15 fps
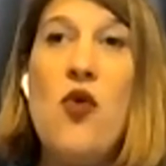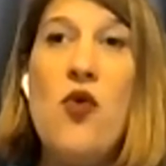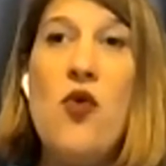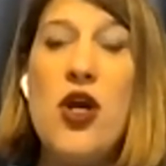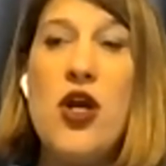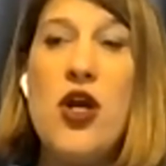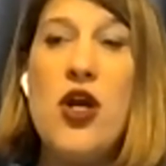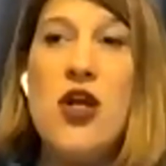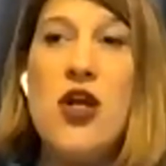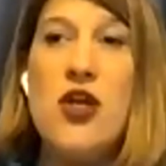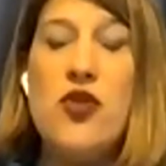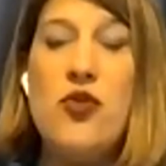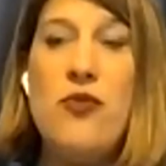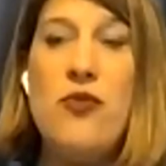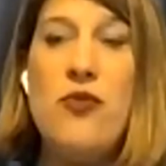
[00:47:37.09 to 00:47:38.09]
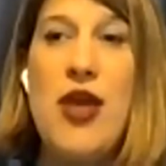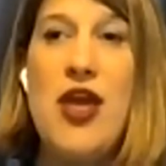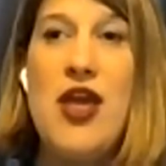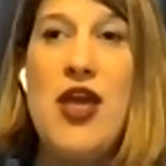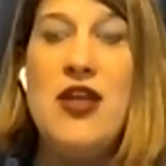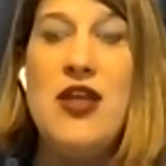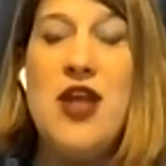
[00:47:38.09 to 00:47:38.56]
Or you
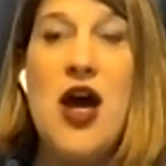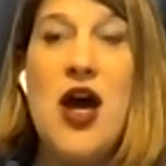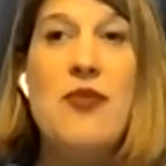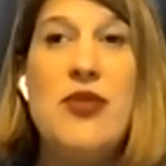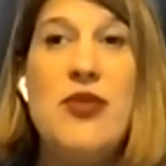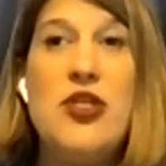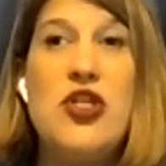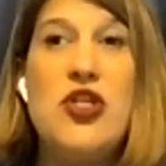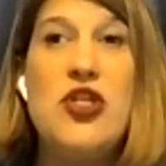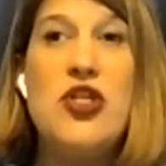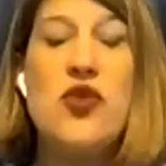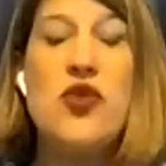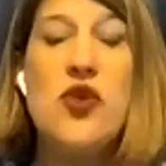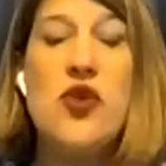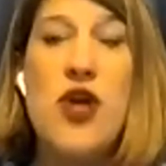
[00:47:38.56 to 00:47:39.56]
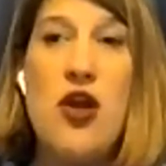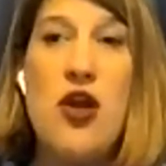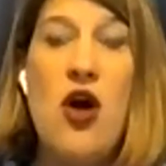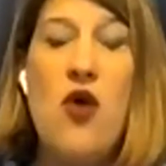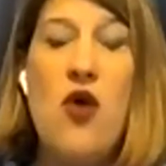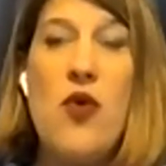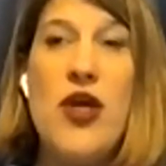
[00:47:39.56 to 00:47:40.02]
may not be sure at
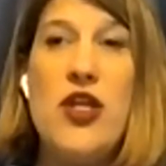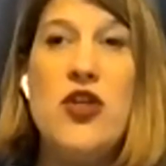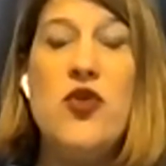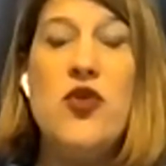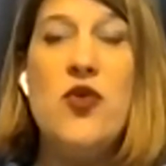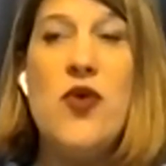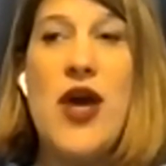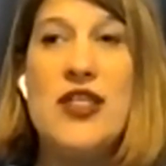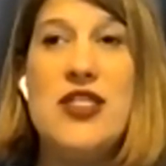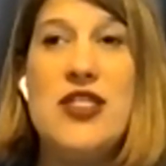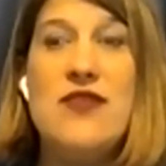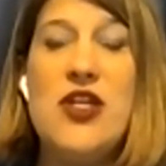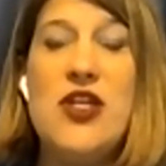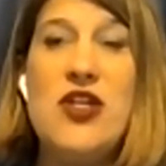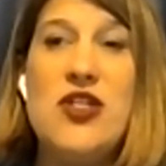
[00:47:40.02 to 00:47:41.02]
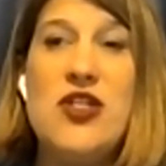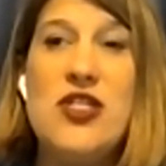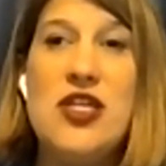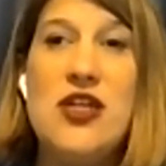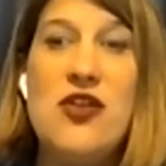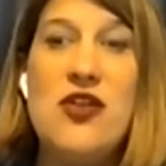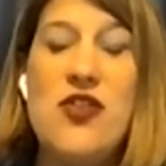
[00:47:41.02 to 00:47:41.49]
all what new activity or
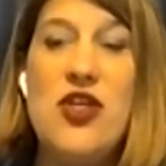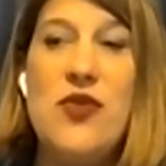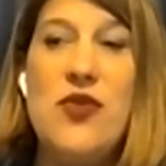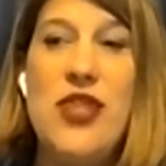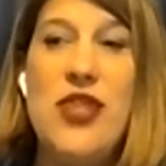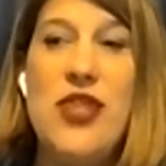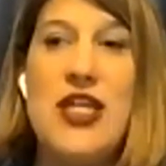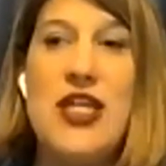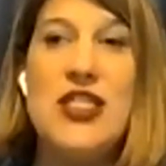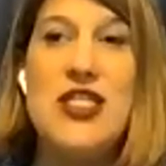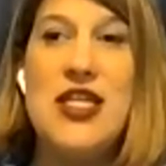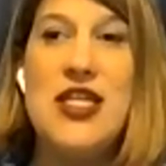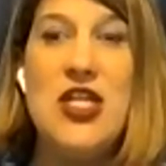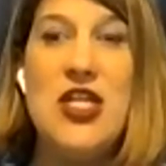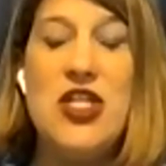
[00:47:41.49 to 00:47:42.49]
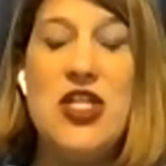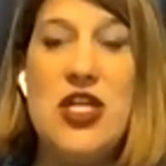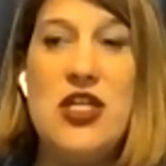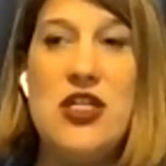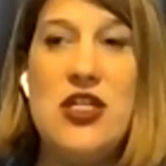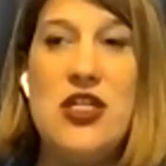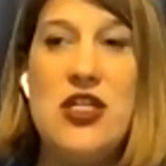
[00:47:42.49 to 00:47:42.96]
skill that you would like to engage
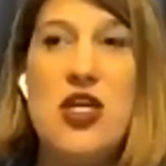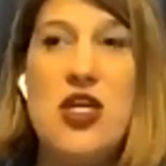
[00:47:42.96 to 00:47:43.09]
in.